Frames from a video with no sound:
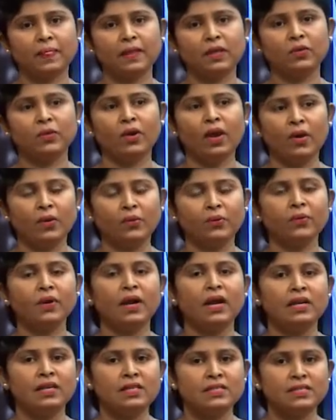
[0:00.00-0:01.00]
You have to
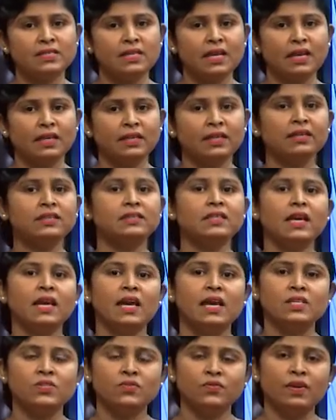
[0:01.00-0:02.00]
understand it
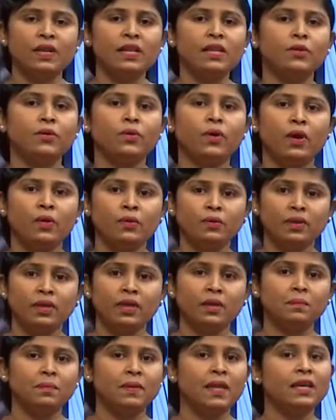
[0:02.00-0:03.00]
as well, you have to
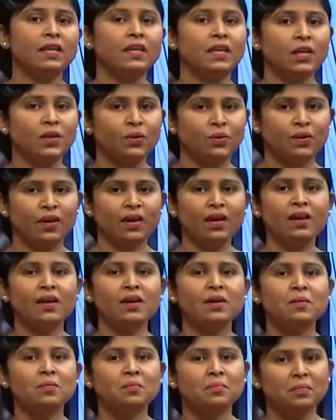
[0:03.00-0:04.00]
keep that in your
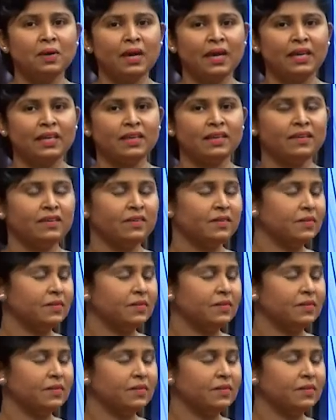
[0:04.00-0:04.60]
mind.